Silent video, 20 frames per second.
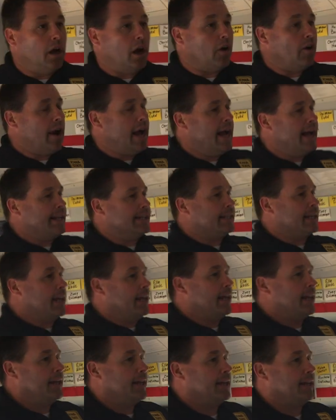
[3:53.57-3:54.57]
All right,
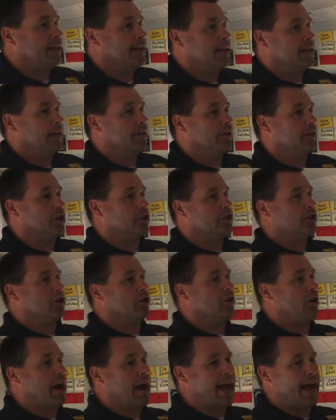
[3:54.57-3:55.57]
there's a
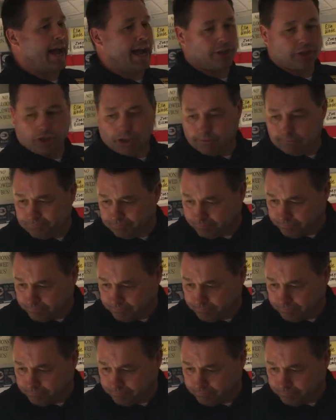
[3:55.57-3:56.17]
crash.